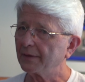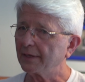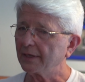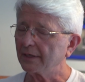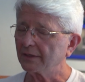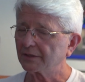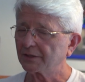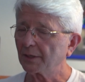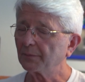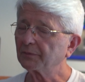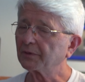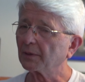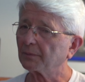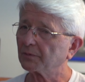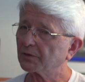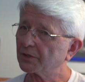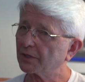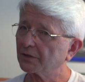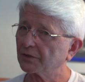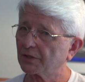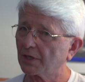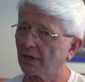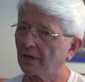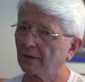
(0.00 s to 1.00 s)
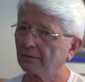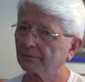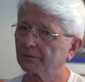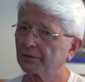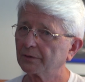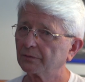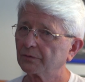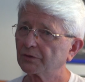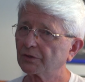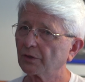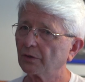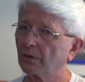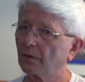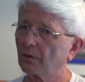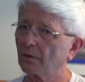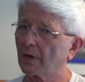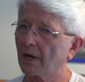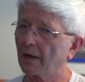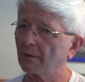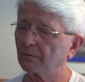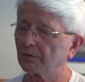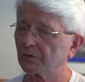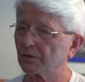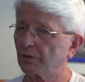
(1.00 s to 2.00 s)
the symptoms dissolved. So
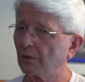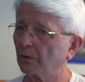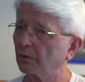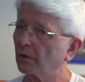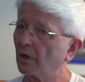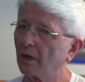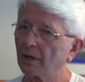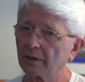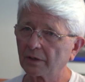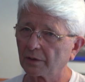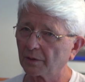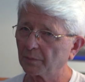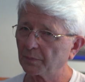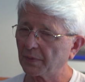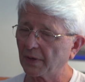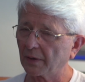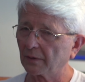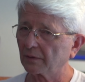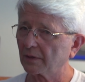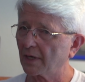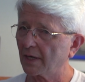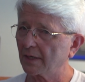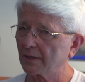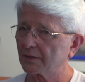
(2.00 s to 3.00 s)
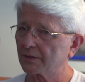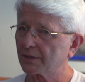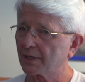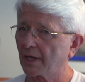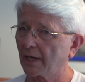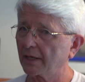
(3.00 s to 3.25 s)
I was no longer paralyzed.